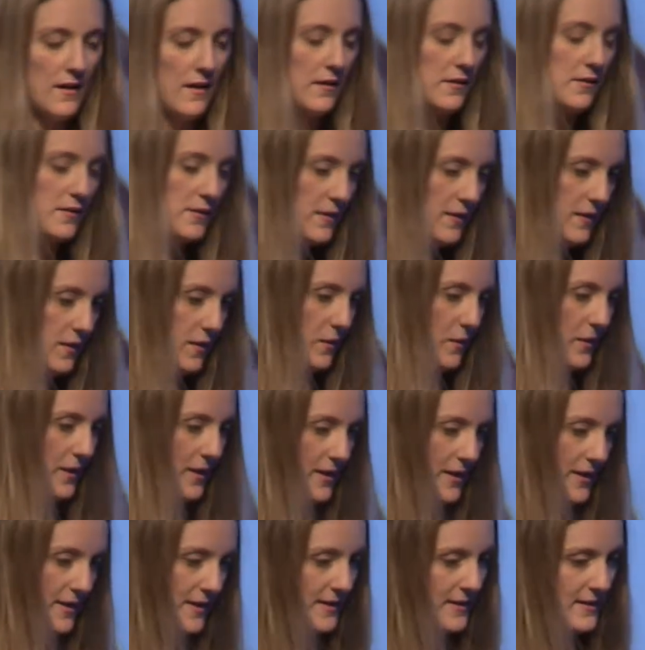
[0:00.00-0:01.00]
So
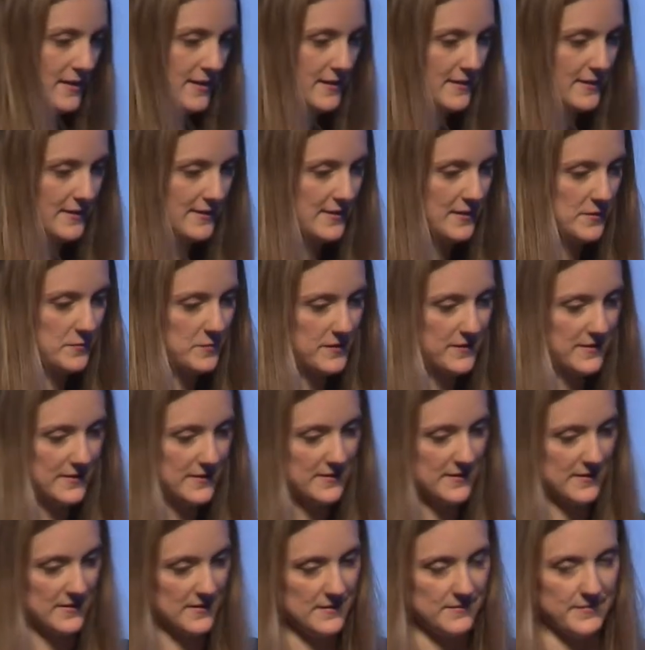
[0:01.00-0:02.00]
I said, well,
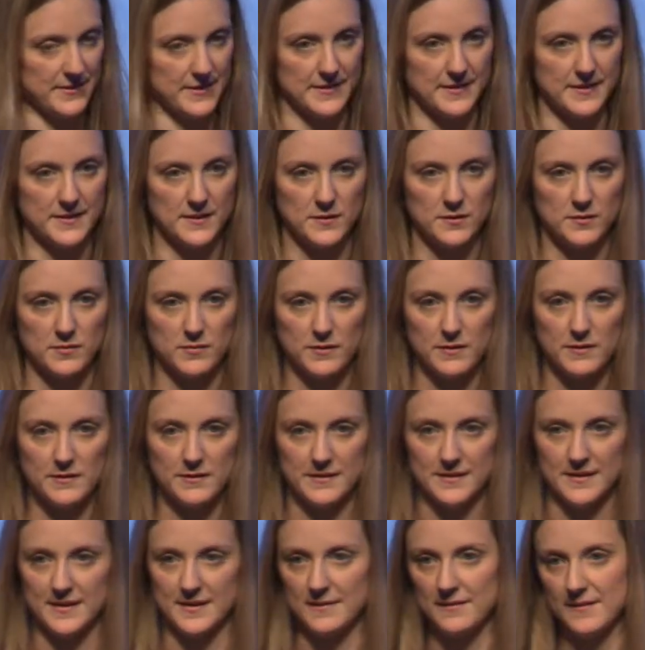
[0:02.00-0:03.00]
this isn't very useful,
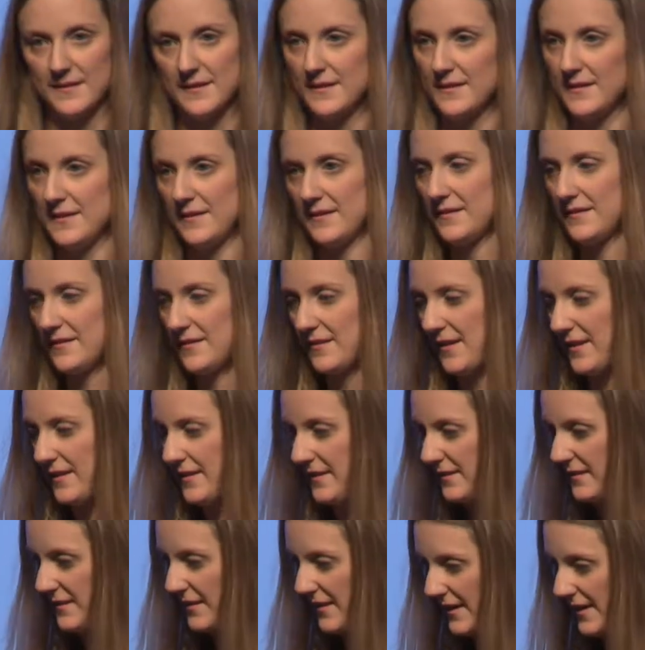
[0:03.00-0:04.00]
and I just kind
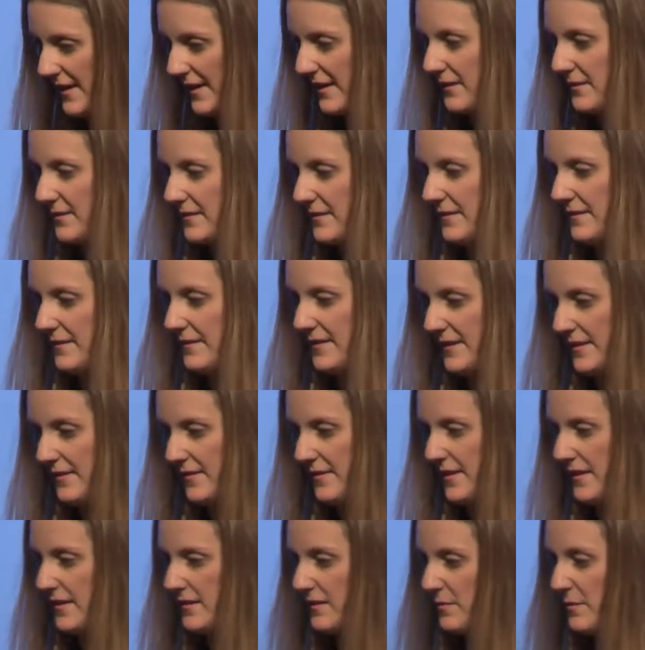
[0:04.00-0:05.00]
of set out and did
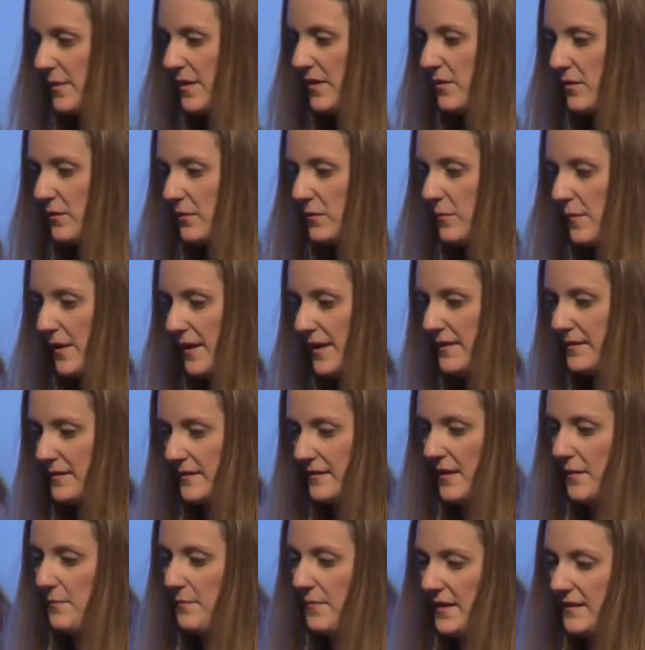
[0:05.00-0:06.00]
things my own way,
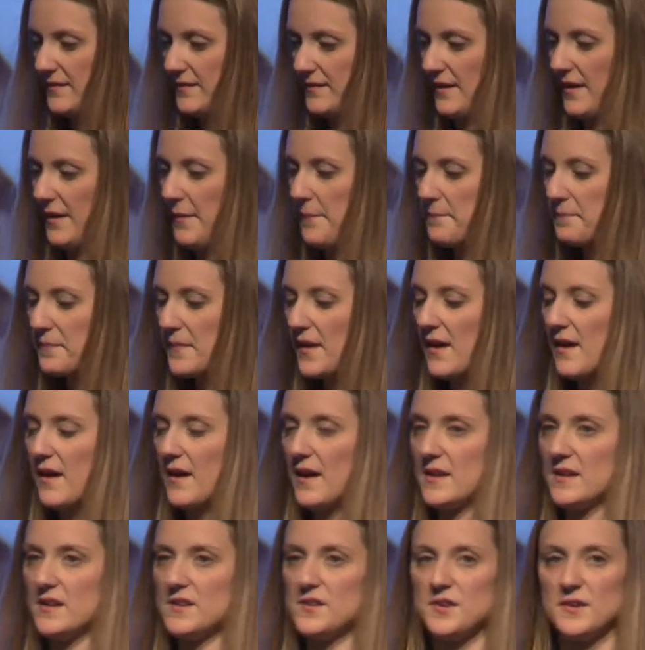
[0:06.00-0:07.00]
step by step.
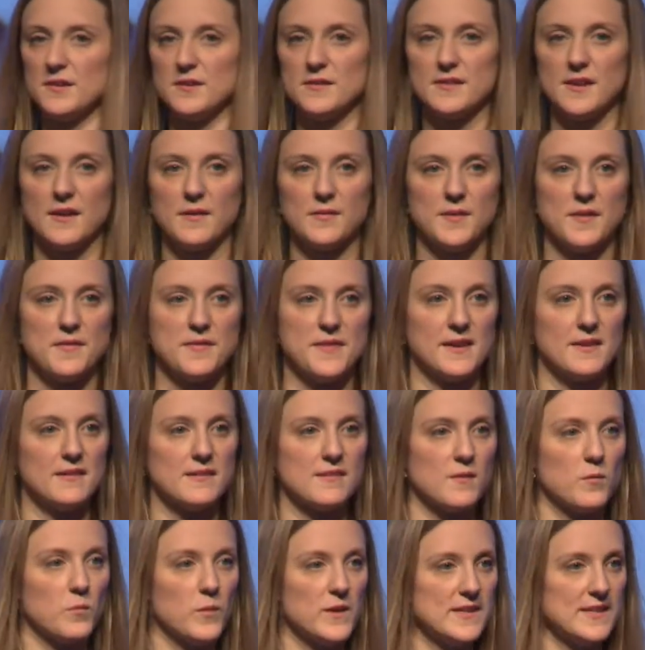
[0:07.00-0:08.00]
And it turns out the things
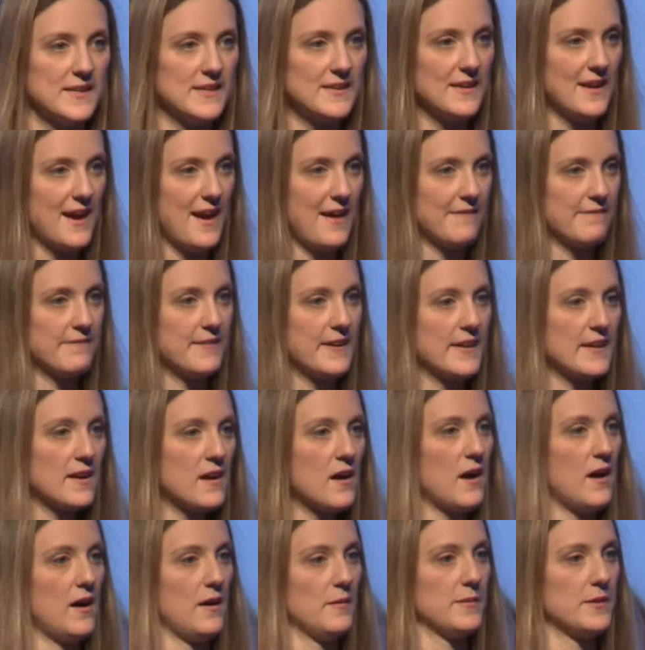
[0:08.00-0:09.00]
that we didn't have in
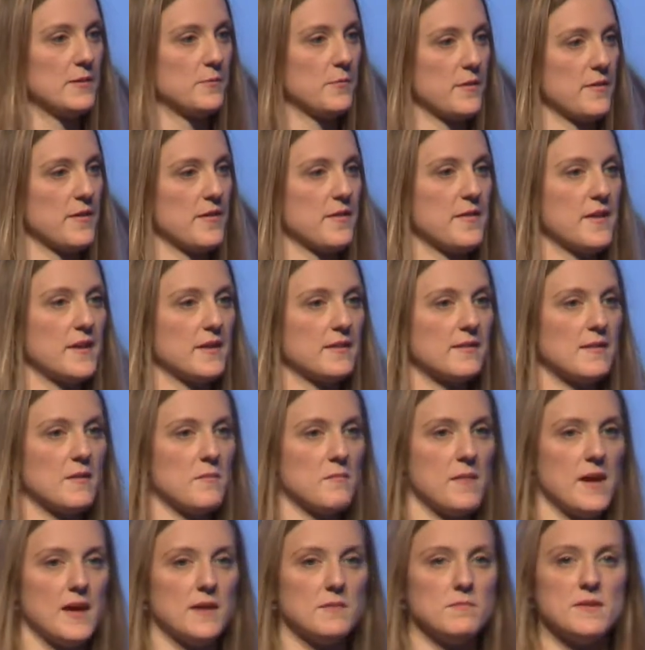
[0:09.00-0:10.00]
common were the things that
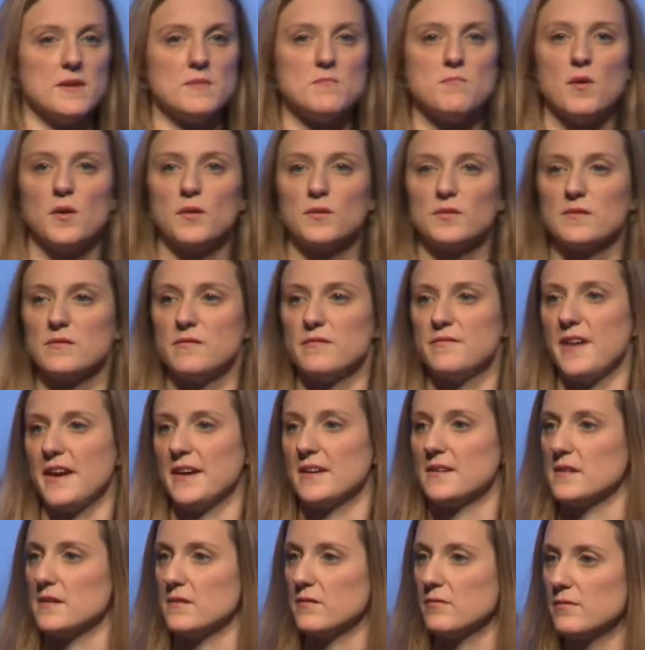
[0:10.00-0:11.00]
made me most
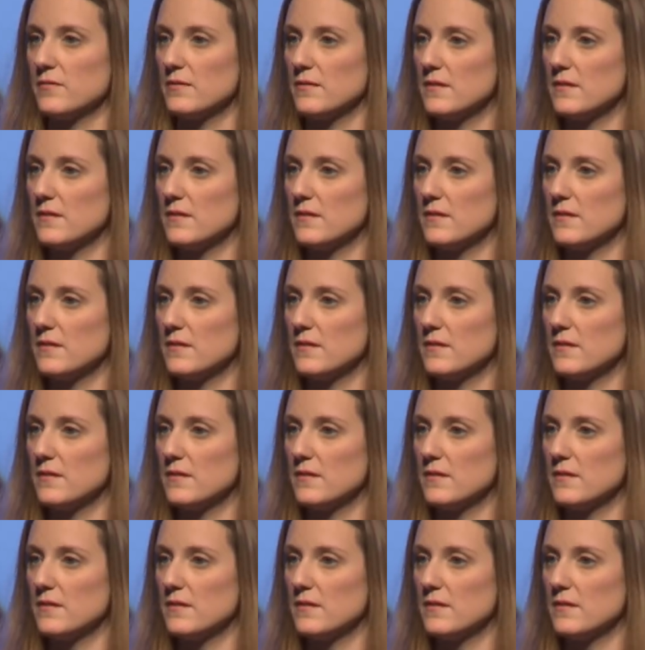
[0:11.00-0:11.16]
effective.